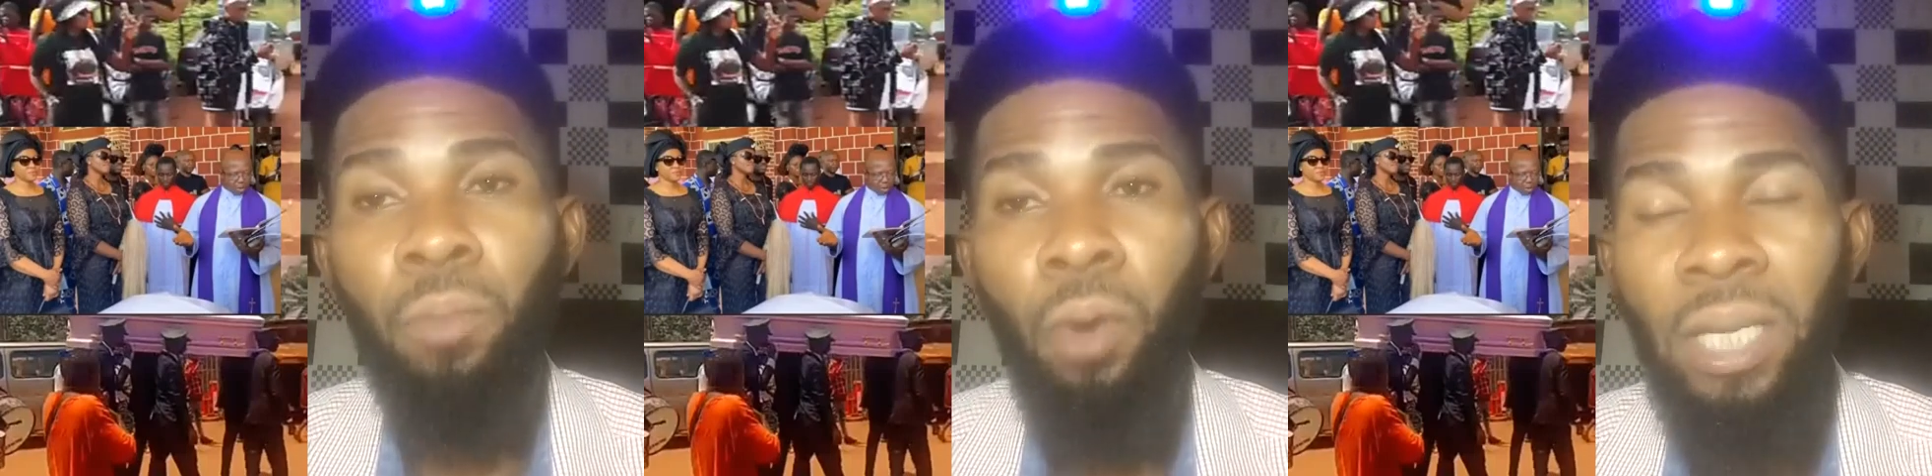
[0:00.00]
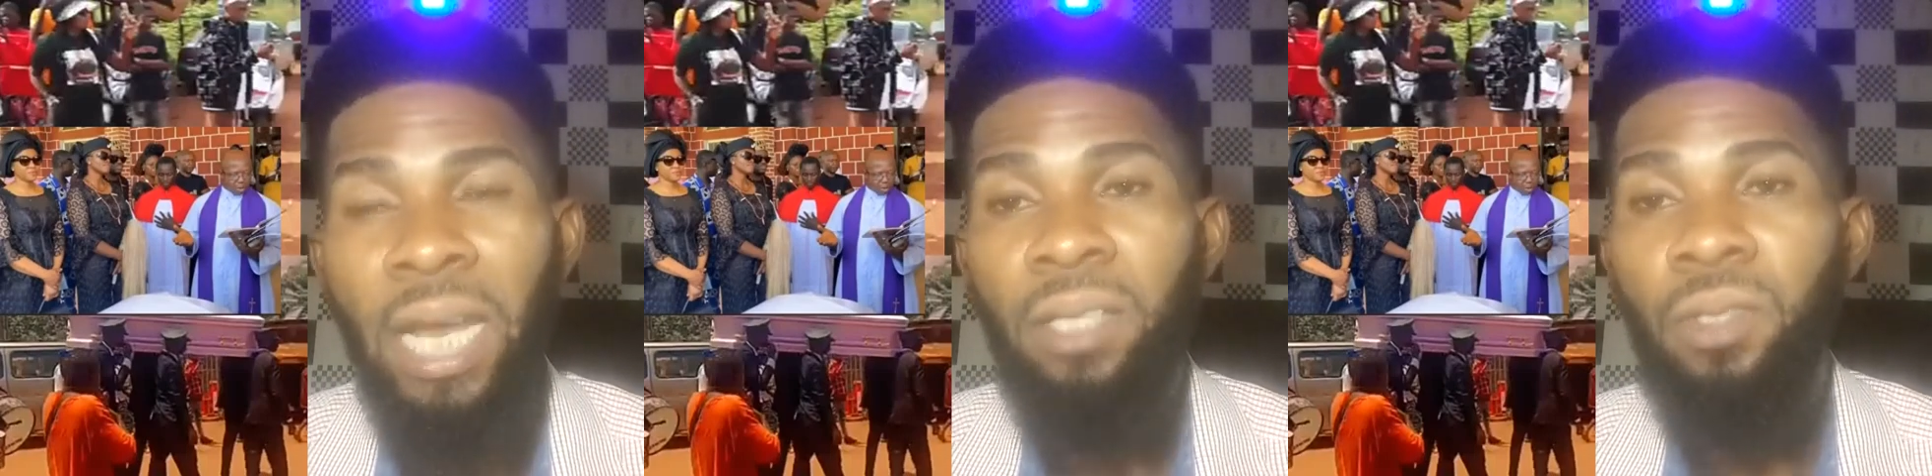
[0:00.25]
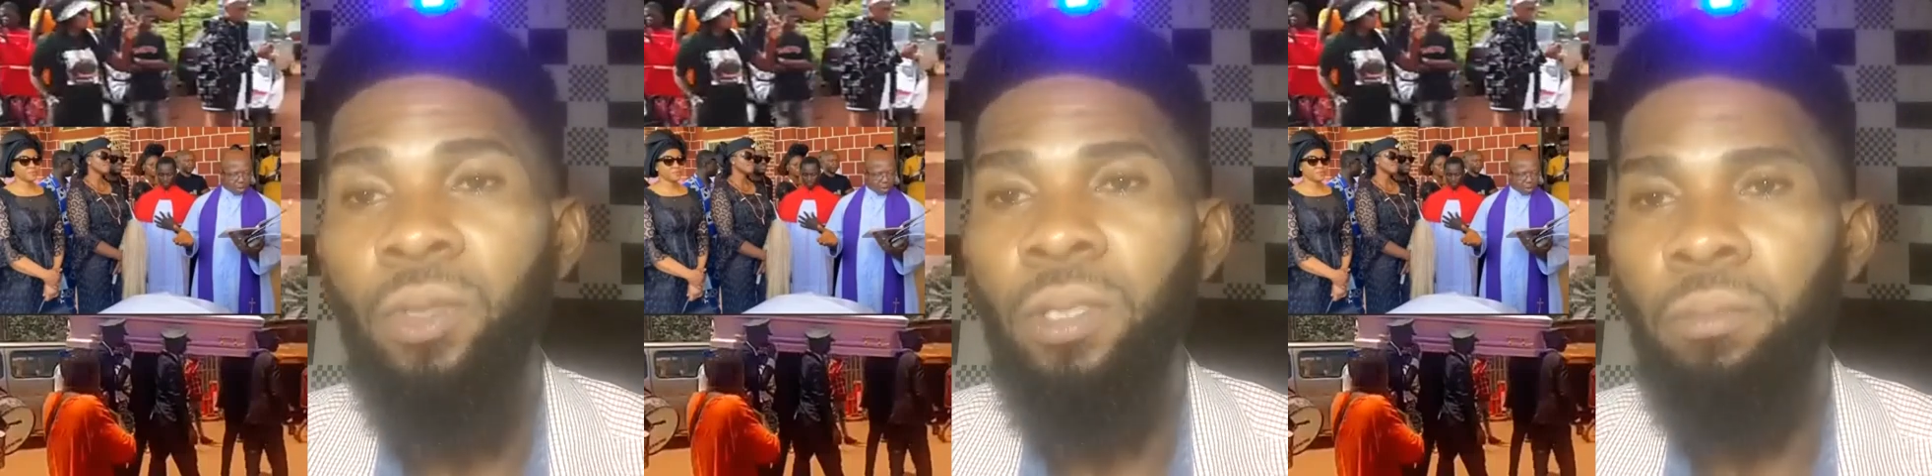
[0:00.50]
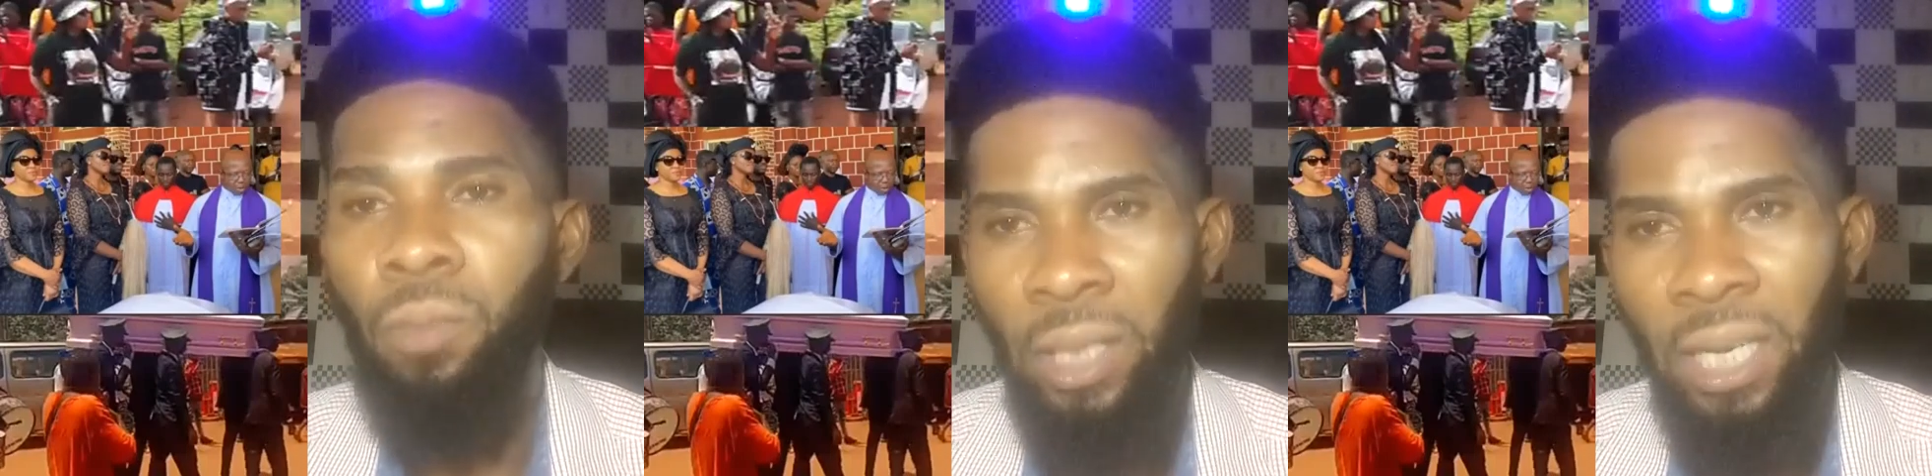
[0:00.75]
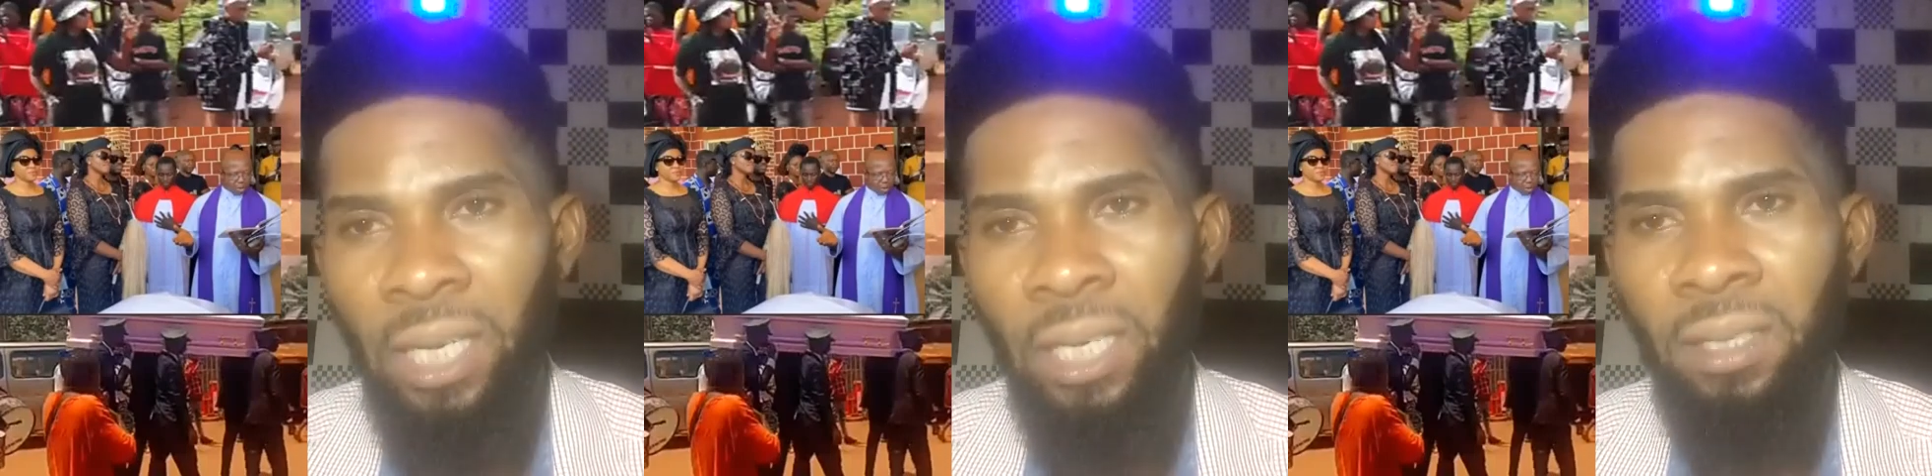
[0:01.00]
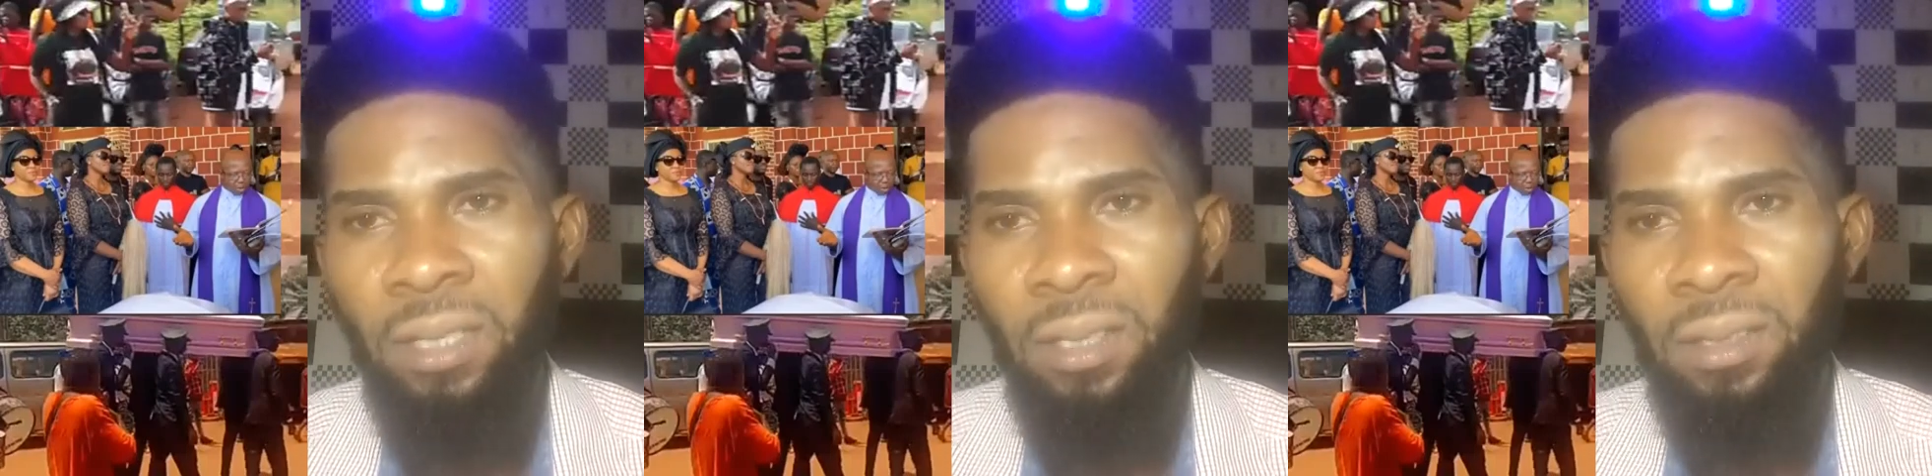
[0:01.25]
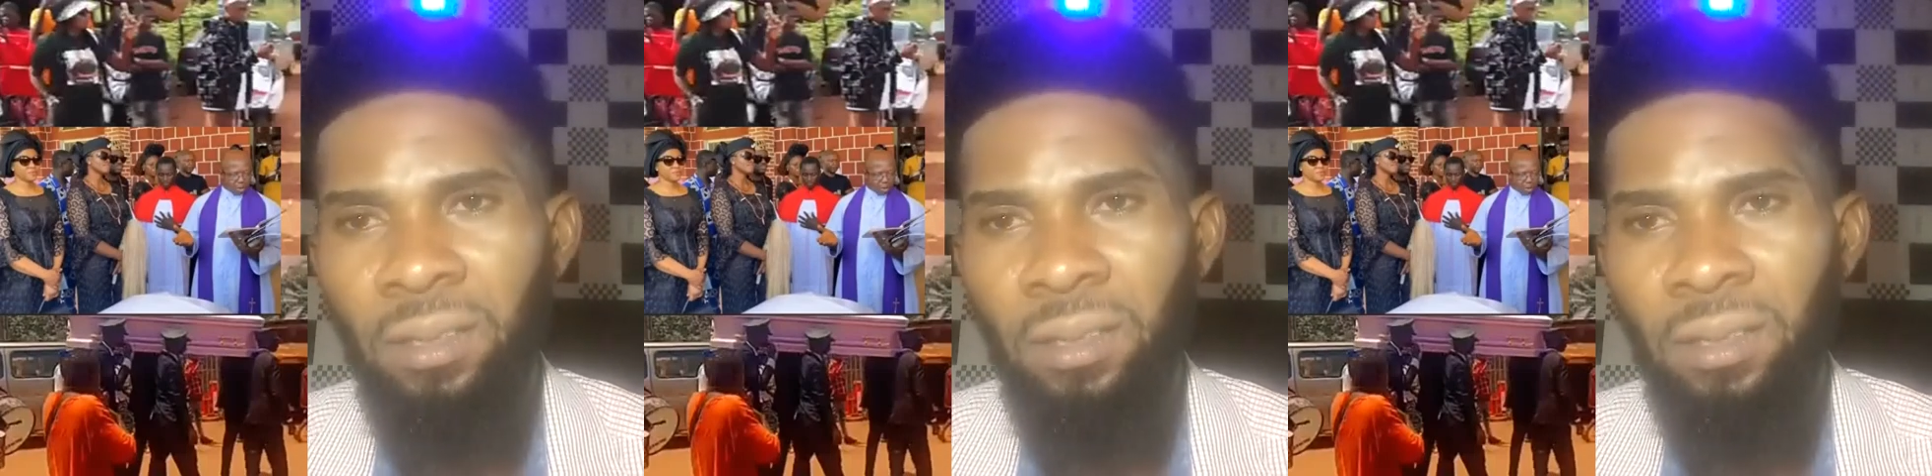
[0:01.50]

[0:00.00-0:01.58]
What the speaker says: Please, God,